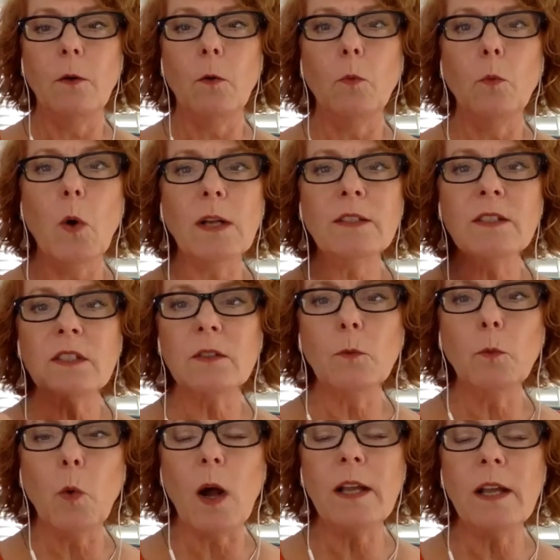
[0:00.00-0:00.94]
What
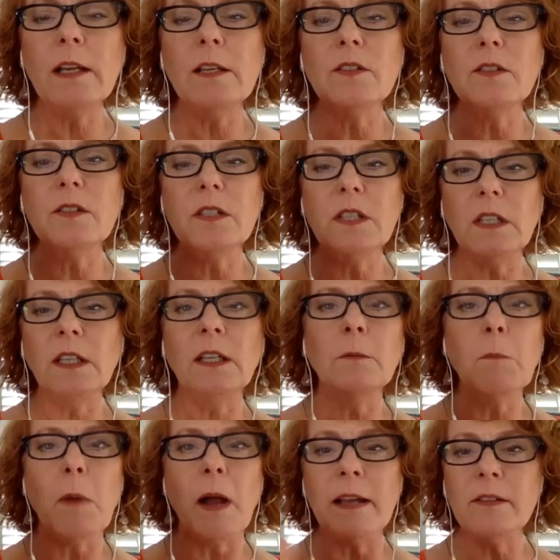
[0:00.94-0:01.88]
is
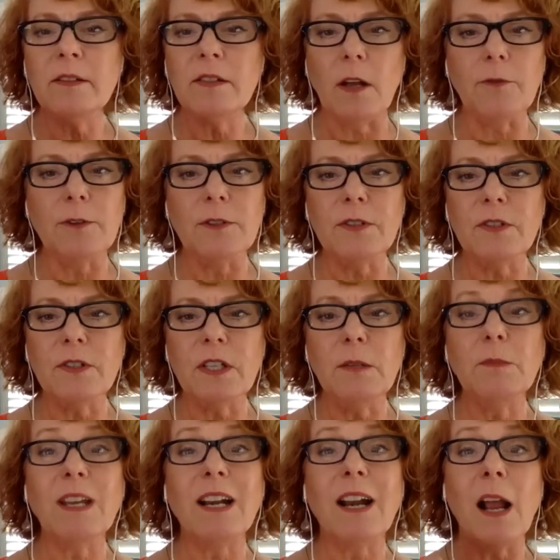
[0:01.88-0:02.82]
dinging my
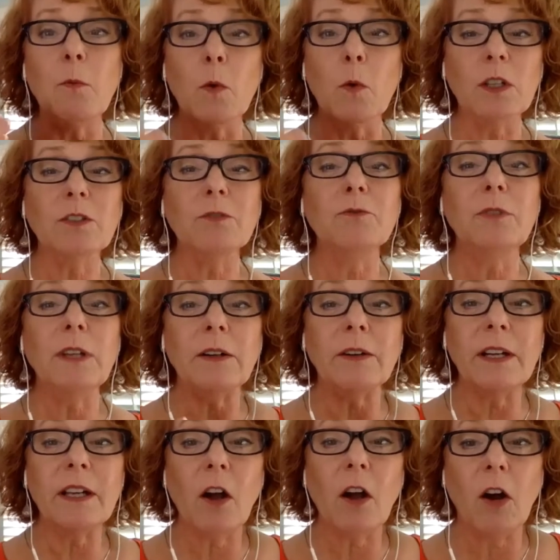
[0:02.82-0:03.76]
self-esteem that I worked
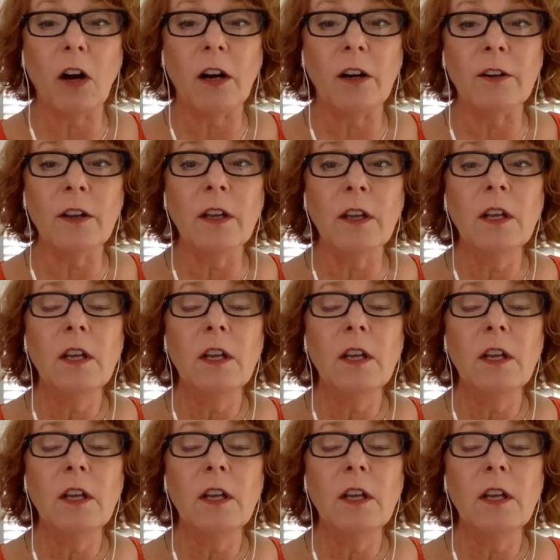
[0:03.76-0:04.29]
very hard